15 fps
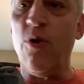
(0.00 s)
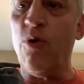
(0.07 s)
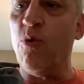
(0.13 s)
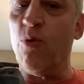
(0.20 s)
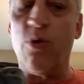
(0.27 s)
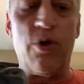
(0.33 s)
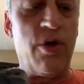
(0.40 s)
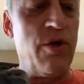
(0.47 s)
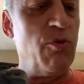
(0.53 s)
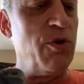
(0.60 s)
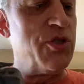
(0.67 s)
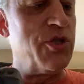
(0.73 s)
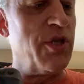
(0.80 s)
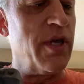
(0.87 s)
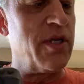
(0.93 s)
We
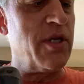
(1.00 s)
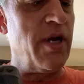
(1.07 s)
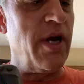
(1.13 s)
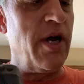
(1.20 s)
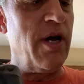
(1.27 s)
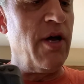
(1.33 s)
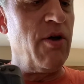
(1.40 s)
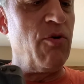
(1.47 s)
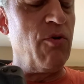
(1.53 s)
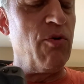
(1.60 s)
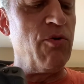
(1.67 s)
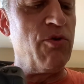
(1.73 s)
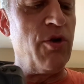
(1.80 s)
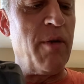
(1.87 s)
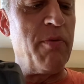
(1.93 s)
selected
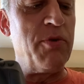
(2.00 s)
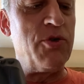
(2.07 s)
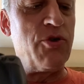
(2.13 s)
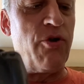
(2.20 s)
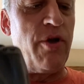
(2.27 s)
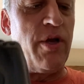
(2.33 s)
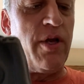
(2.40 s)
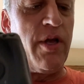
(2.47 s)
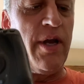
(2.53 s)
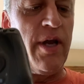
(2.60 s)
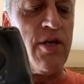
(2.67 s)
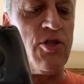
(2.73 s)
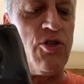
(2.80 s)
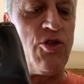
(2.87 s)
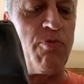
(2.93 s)
top of the screen,
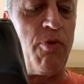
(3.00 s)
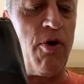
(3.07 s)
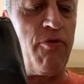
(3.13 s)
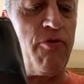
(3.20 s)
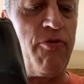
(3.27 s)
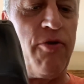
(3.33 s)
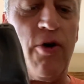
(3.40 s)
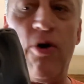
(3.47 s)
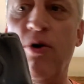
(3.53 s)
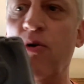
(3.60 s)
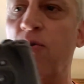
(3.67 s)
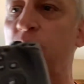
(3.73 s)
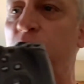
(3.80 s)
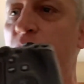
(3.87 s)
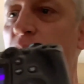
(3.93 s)
connect to
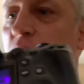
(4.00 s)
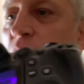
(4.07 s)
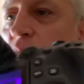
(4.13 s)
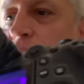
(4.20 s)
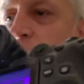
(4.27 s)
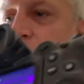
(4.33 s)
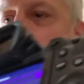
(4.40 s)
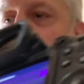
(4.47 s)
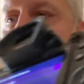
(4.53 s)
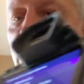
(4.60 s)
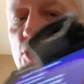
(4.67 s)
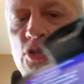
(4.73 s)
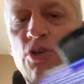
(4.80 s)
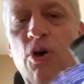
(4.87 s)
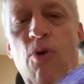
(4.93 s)
smartphone. Okay,
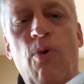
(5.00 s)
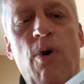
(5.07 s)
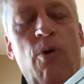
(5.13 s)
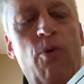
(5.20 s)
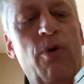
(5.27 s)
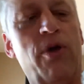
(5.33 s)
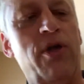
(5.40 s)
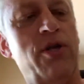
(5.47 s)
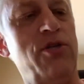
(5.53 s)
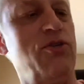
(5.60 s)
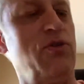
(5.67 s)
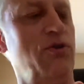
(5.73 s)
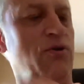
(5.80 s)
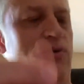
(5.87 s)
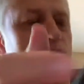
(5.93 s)
so what we're going to
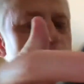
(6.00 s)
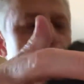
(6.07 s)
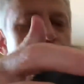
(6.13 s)
do